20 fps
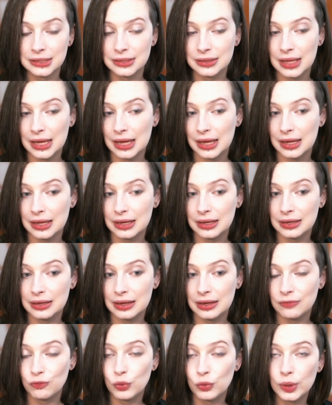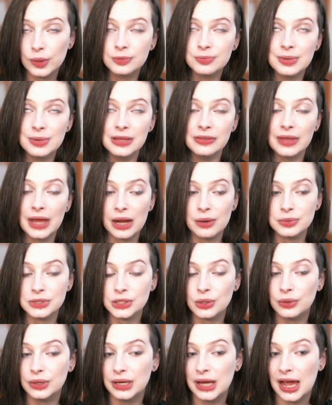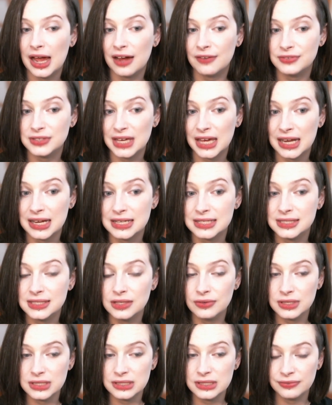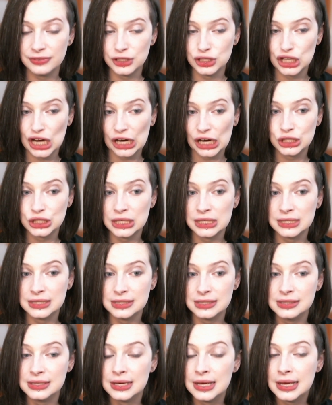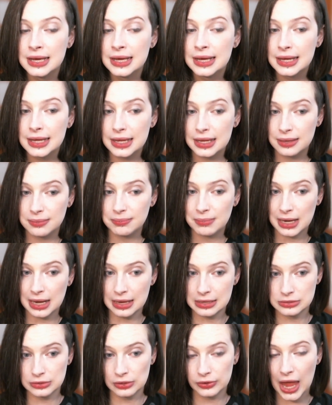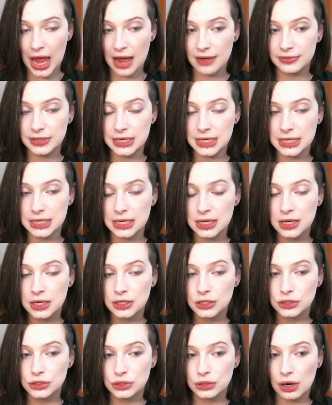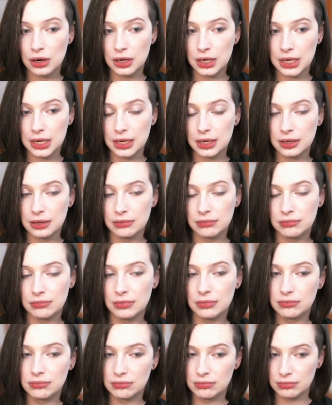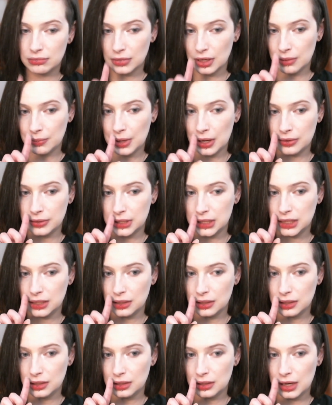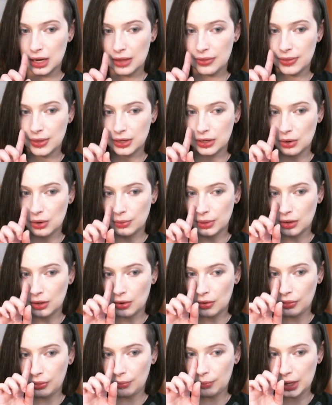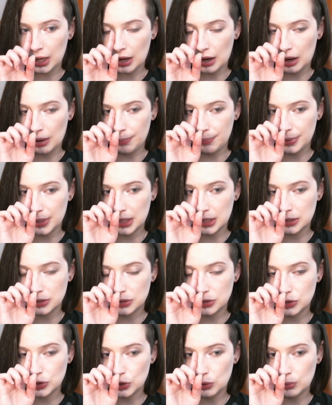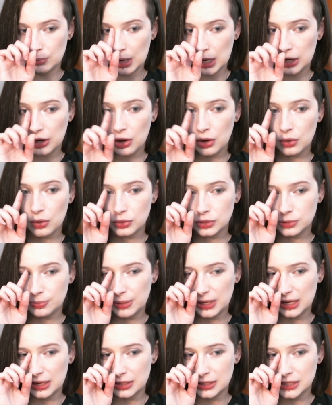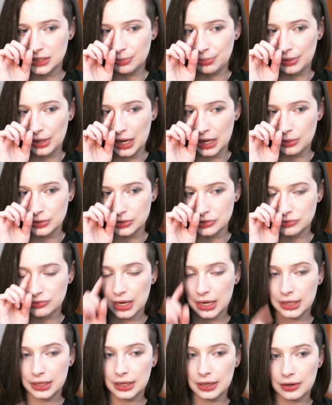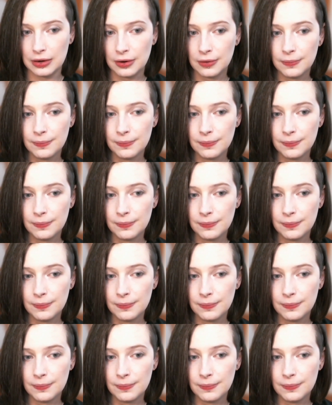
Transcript: they informed me that I was going to have to get a series of injections in my nasal cavity, starting around here and then going all the way up into my nose because the break was right here.